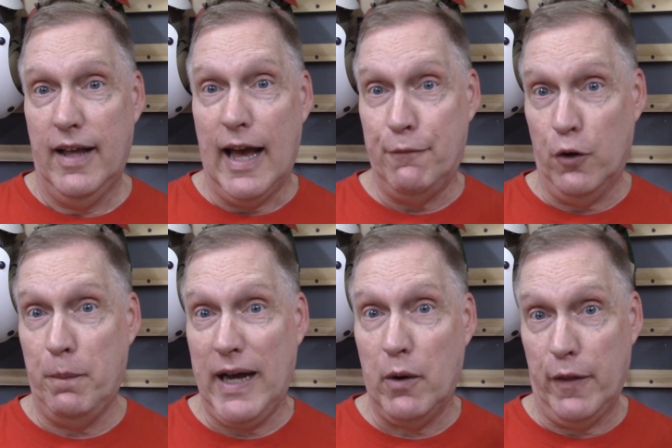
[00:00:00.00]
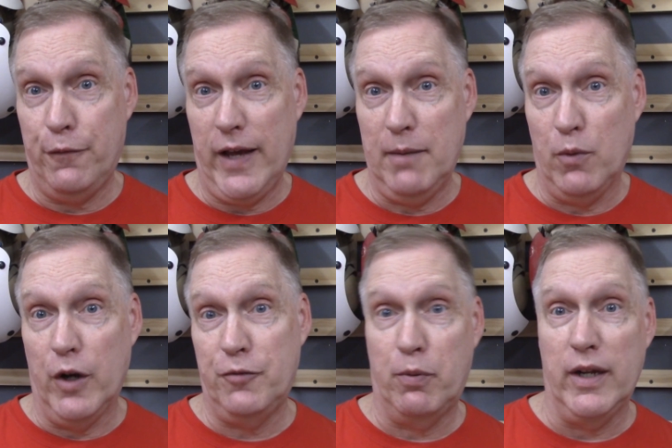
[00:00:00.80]
At full power, the fanboy
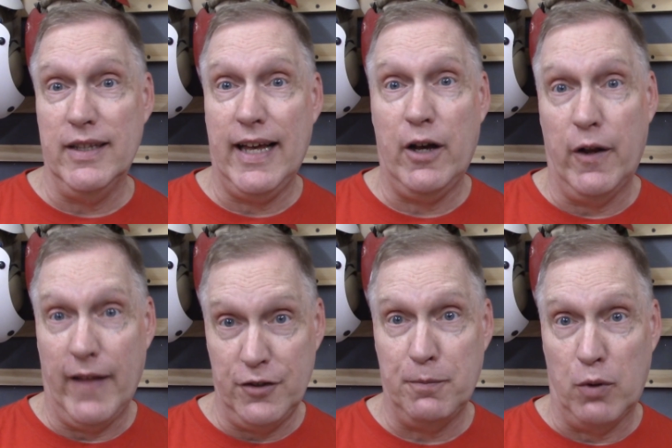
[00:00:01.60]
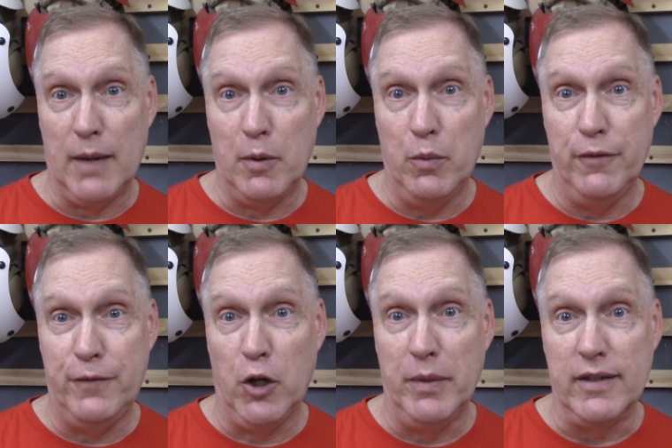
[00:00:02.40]
is pretty loud, and that's a problem when
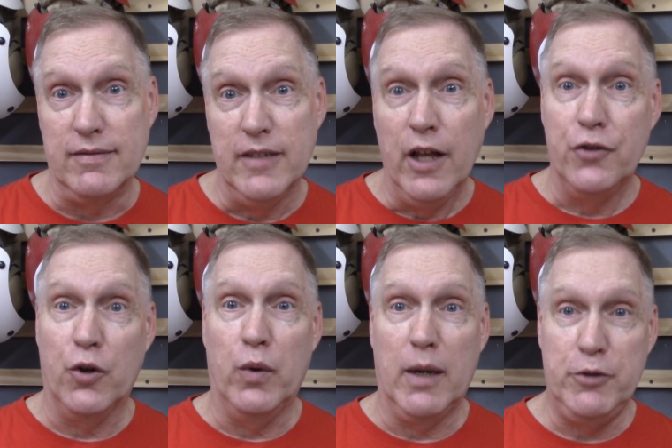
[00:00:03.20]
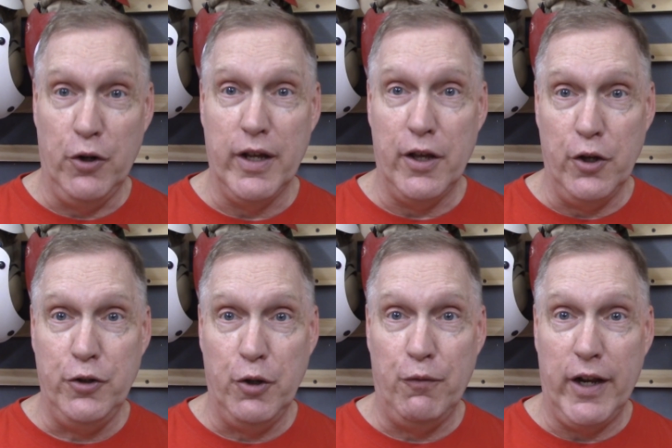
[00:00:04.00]
filming. So when I'm shooting a
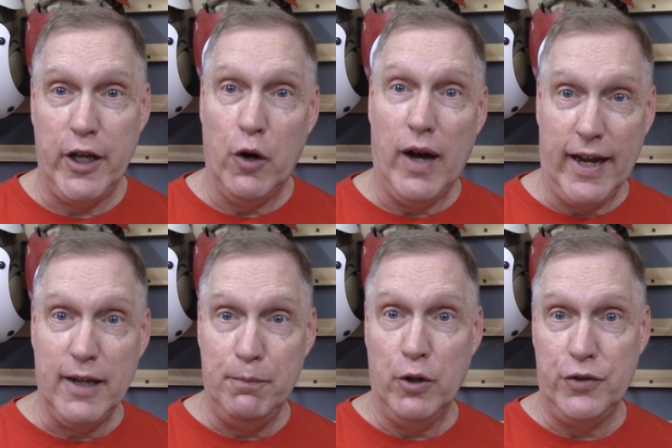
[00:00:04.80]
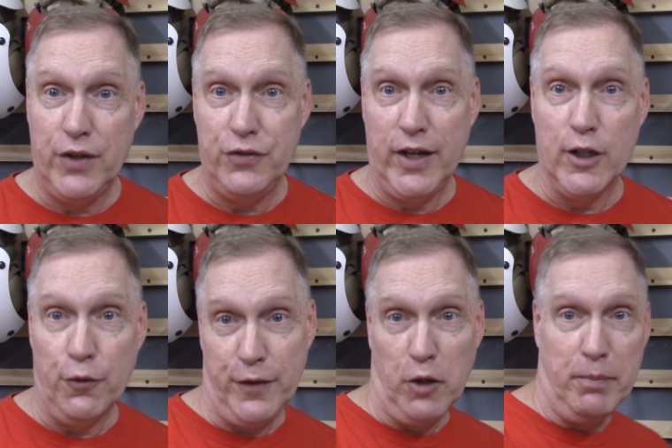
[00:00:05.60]
YouTube video, I can push this yellow
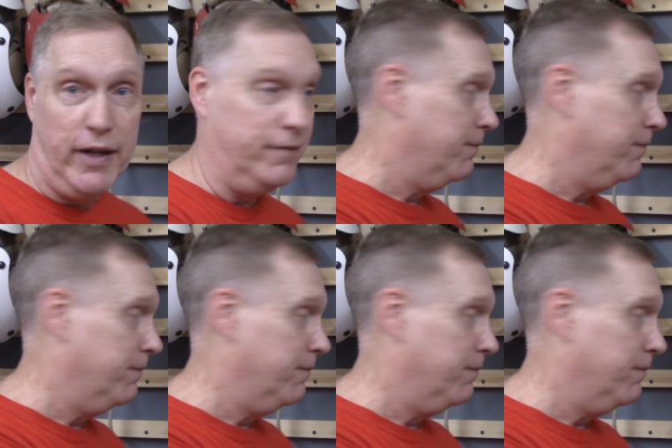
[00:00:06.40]
film button.